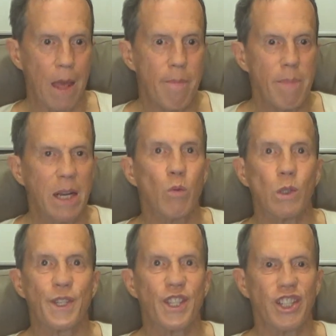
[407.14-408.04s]
Men will
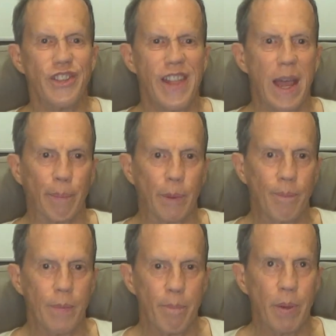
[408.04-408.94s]
snap,
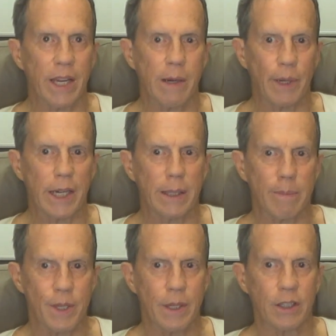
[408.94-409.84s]
pick up
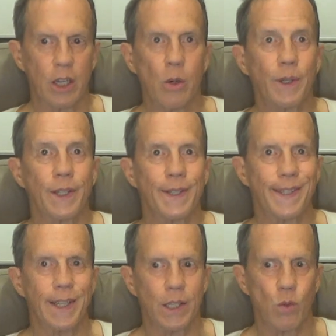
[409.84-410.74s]
arms, and go on a
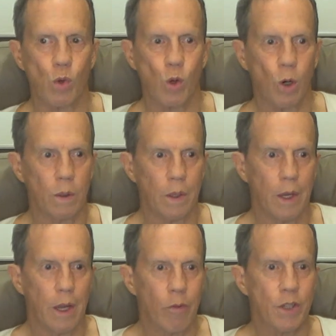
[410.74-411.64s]
sex war.
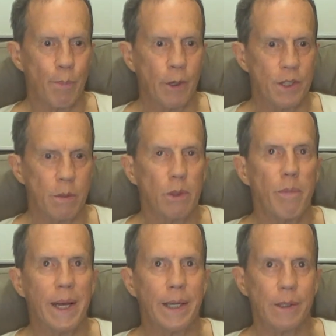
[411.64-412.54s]
Responsible
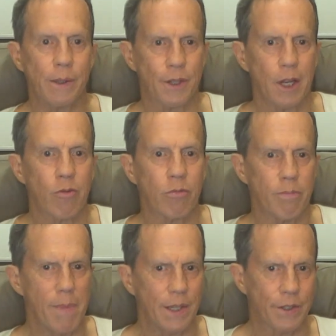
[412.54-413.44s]
males,
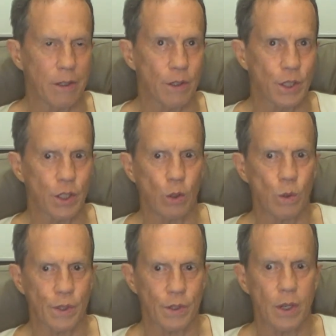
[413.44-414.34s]
masculist
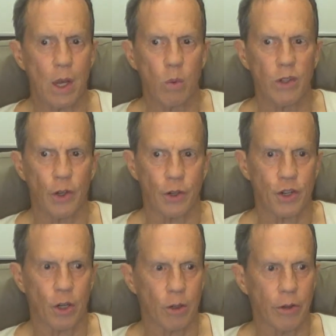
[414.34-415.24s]
soldiers, will not
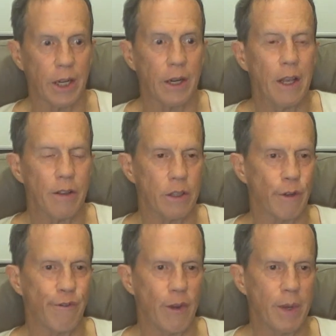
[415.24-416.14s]
tolerate that the
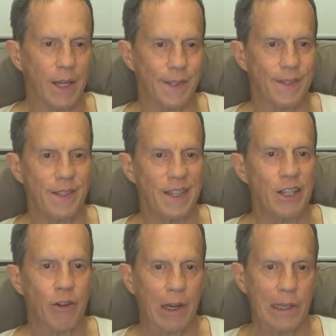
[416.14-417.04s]
feminazis
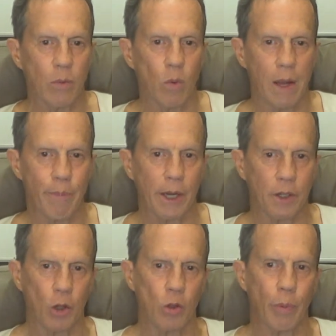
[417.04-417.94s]
indirectly wipe
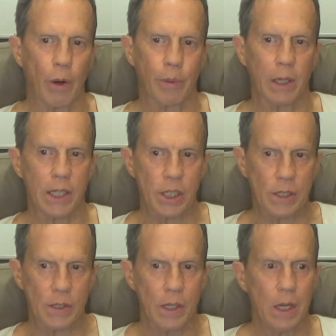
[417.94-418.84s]
out whole
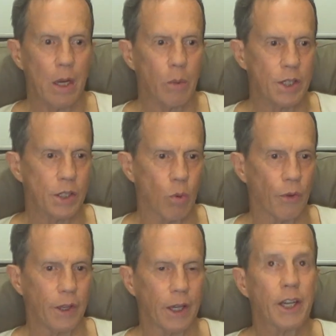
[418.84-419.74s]
populations, which is
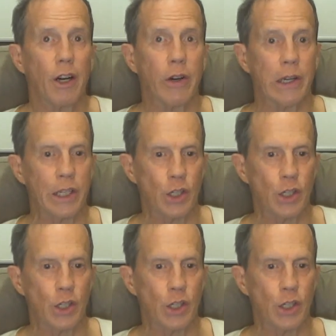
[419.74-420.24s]
what they're currently